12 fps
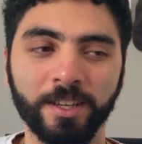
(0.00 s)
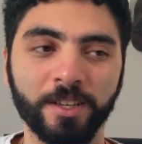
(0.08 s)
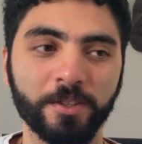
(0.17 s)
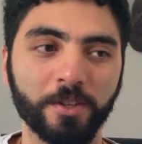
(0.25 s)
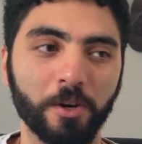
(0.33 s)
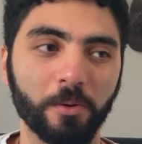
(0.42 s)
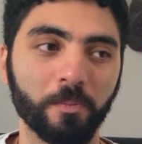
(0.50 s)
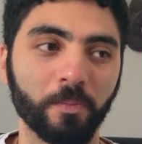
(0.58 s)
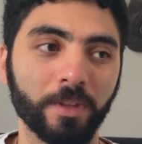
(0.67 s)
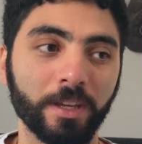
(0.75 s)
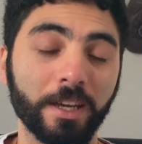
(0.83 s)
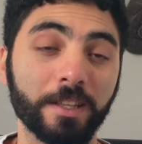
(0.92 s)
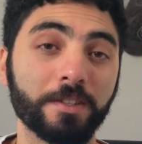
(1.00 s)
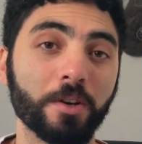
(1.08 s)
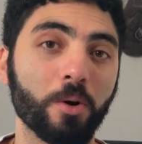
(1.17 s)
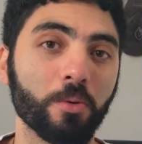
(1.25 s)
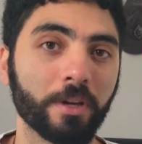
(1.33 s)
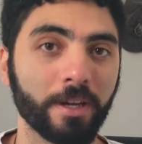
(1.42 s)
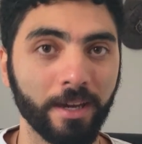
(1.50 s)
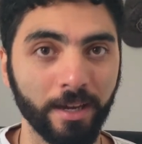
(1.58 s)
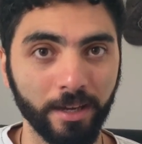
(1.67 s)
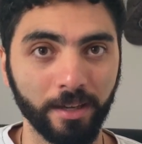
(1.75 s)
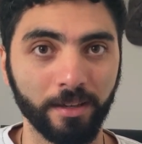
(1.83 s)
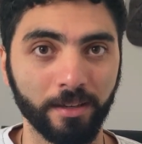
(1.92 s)
So it's
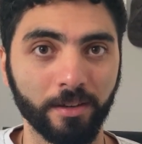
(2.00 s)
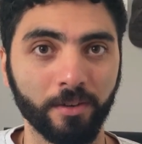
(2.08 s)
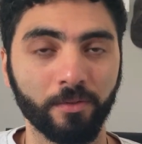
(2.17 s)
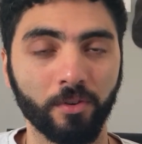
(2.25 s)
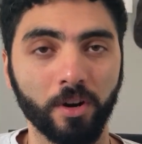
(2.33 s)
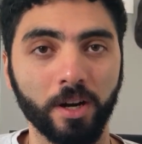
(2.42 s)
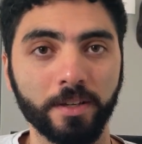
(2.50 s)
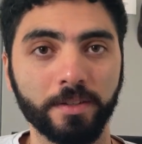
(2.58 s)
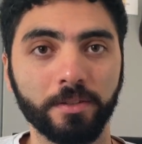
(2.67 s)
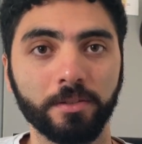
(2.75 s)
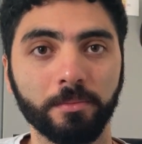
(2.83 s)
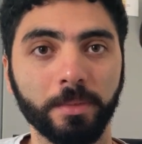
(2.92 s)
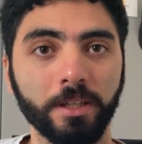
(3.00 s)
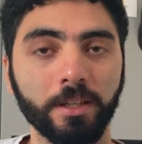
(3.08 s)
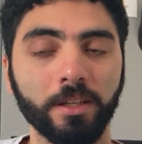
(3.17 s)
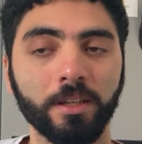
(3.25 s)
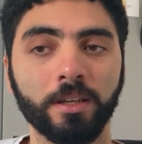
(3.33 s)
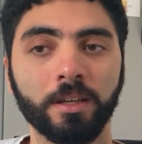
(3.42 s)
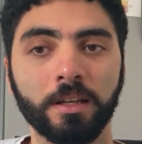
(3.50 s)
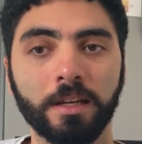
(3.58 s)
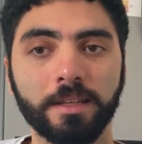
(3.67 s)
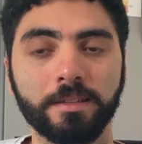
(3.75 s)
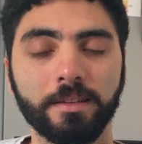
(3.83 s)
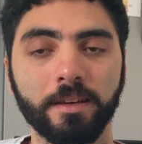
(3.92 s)
okay for us to be,
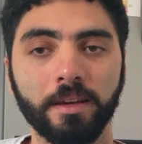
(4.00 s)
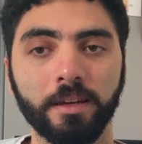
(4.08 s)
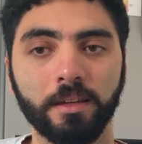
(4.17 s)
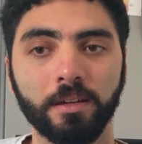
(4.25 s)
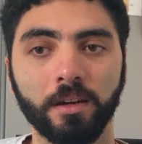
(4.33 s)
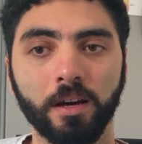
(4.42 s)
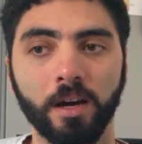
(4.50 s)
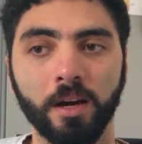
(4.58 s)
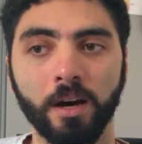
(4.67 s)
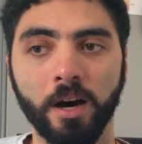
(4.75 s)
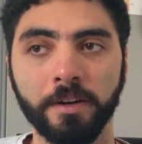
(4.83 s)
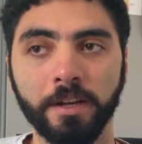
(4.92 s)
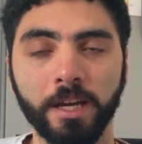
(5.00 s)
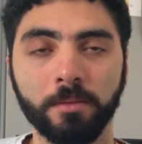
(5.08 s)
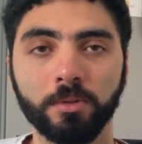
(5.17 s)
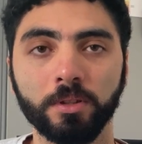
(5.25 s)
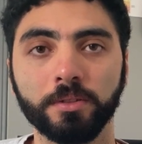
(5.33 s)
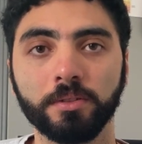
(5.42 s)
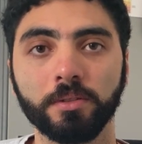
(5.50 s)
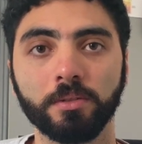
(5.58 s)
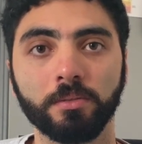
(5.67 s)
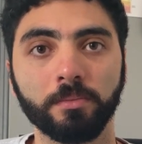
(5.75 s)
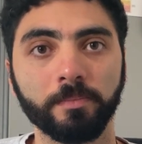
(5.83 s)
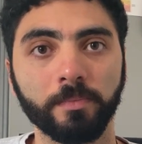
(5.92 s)
let's say, unable
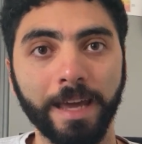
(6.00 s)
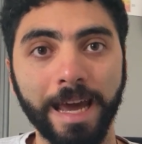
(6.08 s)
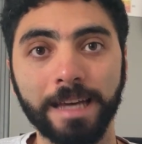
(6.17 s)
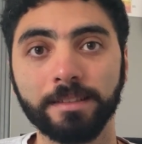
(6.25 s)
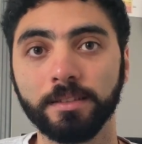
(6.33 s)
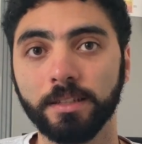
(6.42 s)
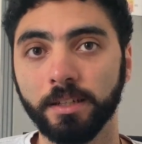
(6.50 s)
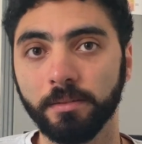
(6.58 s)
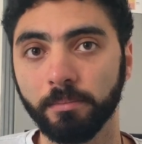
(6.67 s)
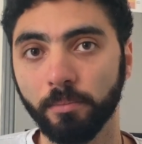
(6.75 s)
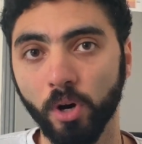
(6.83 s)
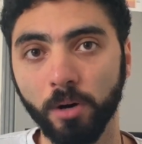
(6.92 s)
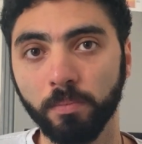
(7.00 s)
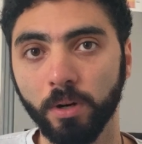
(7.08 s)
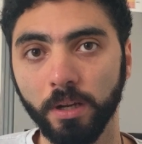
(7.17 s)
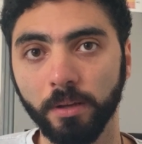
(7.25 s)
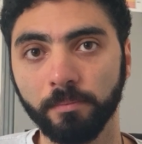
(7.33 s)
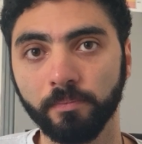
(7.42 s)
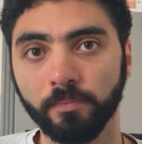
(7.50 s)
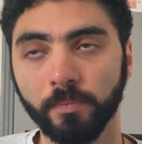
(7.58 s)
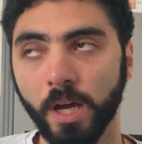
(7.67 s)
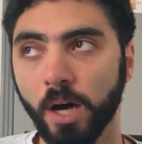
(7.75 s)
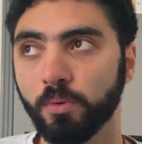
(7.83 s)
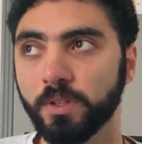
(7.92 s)
to handle it properly.
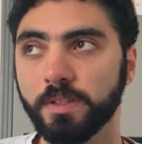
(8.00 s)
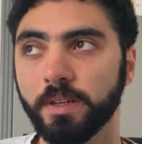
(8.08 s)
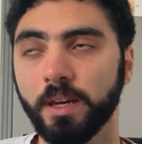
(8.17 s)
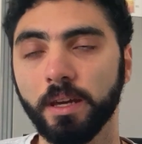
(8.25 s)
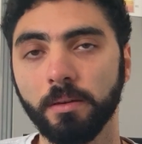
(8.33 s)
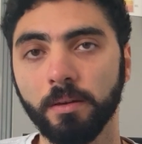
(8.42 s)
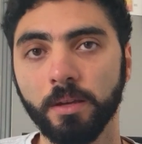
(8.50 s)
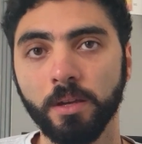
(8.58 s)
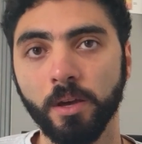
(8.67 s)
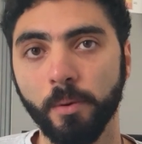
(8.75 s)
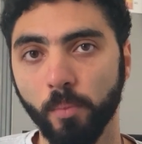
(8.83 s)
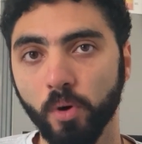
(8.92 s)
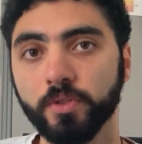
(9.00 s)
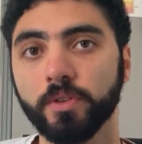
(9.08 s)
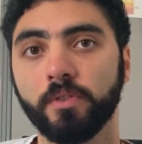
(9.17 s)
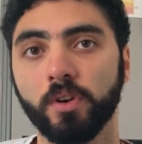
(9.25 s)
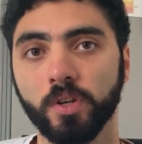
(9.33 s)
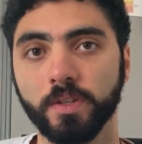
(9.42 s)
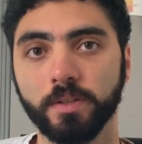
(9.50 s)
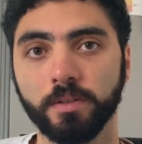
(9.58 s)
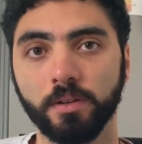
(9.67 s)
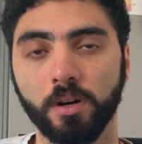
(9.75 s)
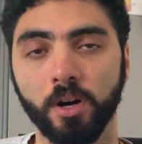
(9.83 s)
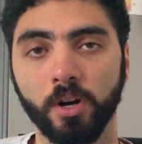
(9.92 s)
I would say most of
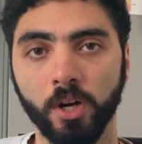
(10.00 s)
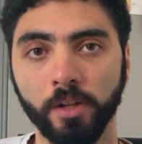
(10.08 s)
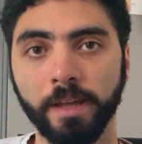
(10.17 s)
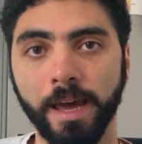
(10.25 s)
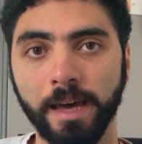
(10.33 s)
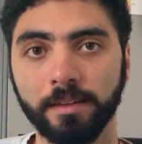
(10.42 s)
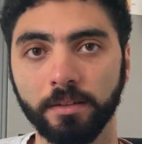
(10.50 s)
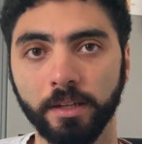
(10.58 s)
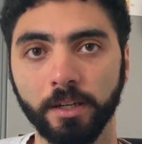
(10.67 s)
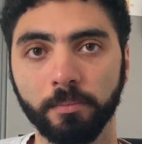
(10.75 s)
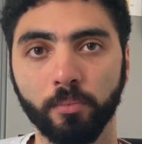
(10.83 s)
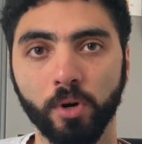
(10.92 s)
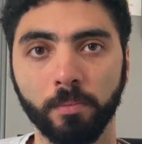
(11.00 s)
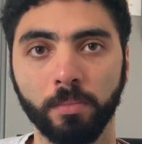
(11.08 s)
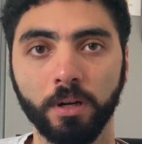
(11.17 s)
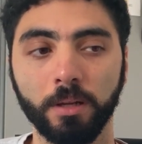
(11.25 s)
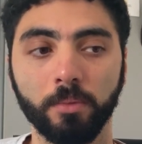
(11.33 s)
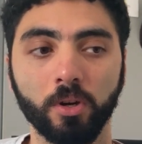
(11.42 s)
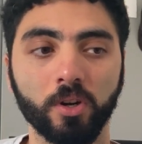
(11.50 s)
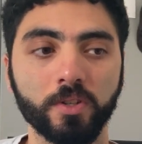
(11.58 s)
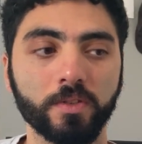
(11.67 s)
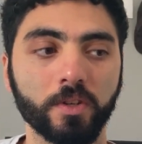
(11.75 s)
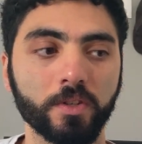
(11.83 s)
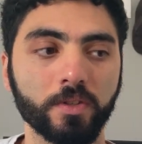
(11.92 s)
us are not handling it properly
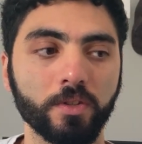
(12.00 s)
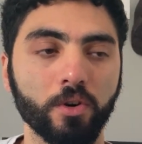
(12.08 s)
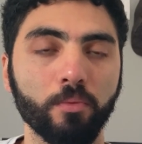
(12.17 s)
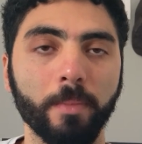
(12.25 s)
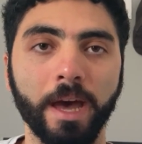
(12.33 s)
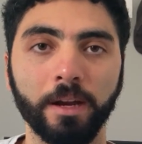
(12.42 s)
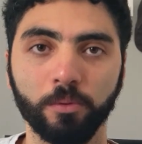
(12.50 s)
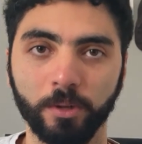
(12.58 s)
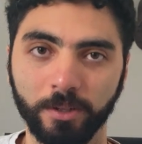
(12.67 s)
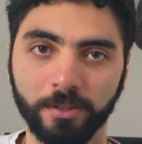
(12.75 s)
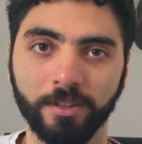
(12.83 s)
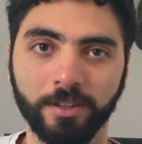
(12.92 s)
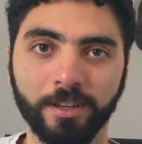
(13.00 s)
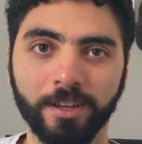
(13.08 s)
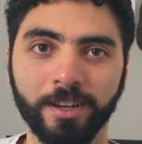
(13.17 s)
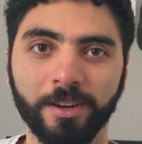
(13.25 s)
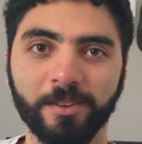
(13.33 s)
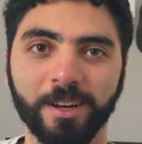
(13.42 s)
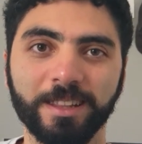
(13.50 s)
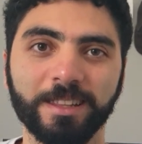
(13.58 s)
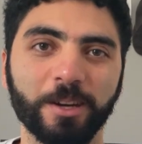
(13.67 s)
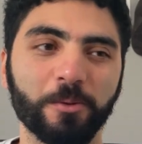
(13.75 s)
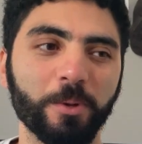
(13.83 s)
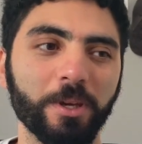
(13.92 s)
because there's no manual, right?
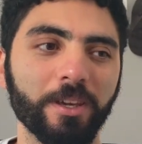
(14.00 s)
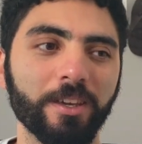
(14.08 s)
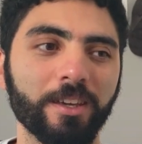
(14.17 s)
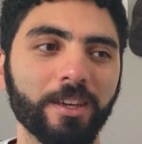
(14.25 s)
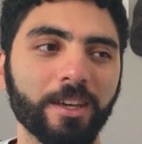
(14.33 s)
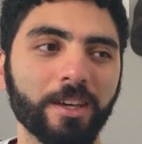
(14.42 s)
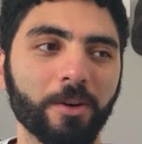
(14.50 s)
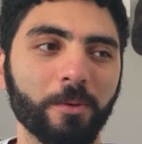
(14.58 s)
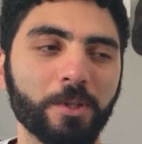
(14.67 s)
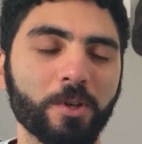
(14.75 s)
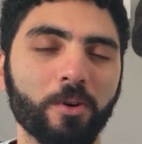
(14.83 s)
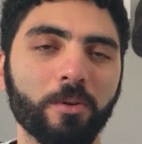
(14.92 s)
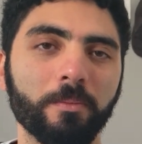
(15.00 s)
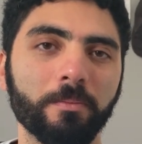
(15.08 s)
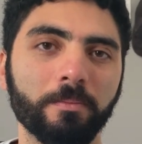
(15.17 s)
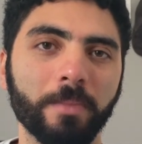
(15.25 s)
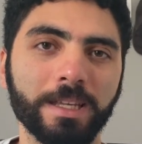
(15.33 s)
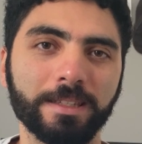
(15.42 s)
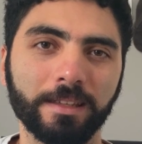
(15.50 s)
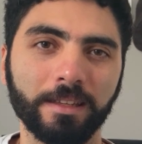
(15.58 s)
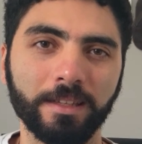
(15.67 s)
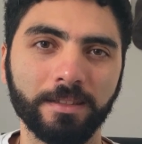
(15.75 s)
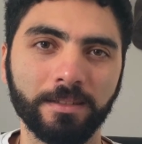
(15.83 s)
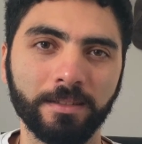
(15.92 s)
Like, we don't
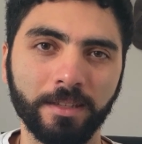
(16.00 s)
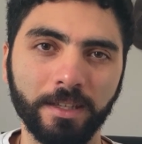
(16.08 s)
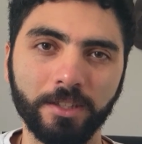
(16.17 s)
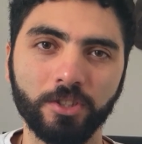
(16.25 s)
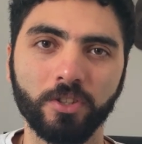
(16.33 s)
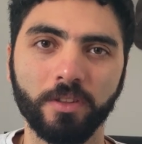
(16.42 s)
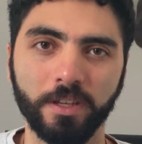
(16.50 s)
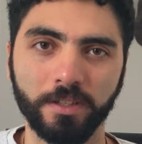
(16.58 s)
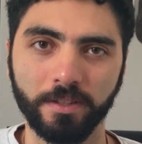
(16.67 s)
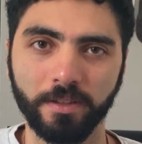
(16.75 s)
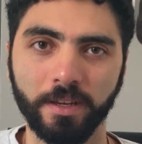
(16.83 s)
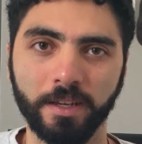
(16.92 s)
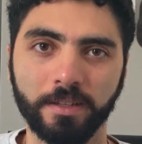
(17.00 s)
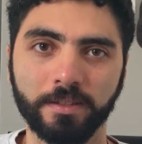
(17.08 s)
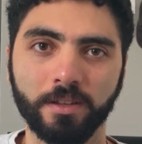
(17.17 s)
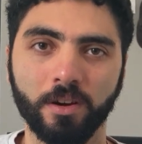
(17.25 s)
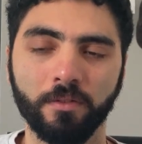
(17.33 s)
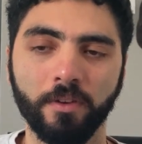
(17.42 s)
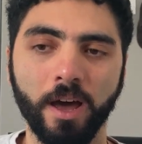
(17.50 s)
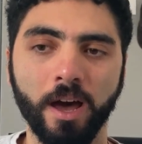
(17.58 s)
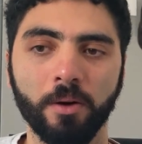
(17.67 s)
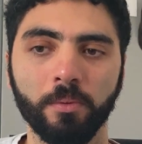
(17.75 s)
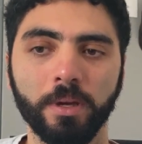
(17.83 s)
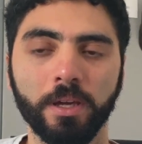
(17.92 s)
basically teach these things of
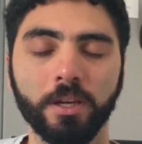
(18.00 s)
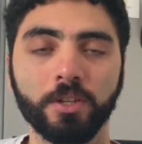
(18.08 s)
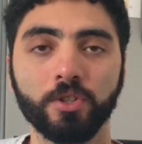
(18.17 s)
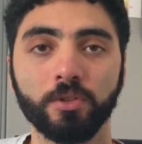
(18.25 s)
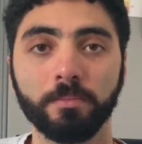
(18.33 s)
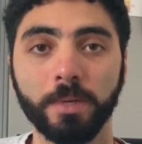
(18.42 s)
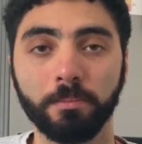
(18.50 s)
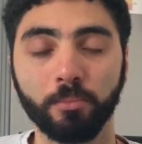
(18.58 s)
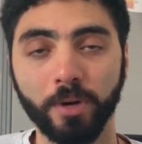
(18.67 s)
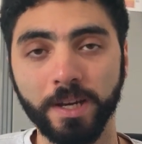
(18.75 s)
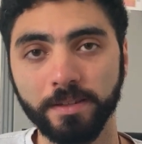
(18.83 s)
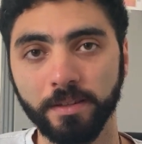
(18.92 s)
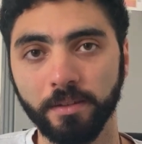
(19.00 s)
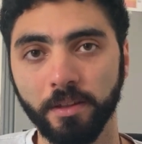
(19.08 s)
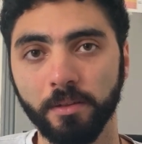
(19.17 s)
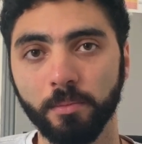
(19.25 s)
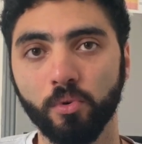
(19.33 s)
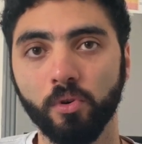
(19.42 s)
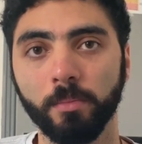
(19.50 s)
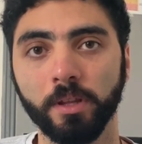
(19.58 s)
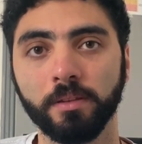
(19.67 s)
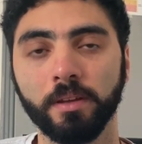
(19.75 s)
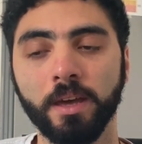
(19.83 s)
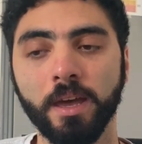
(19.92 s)
how we should be present in the
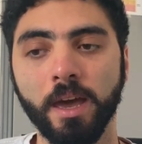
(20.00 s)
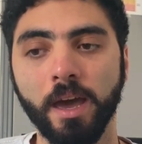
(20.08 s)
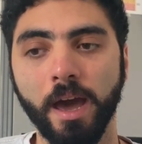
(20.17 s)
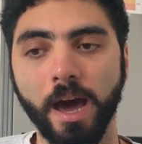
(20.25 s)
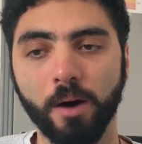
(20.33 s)
moment, how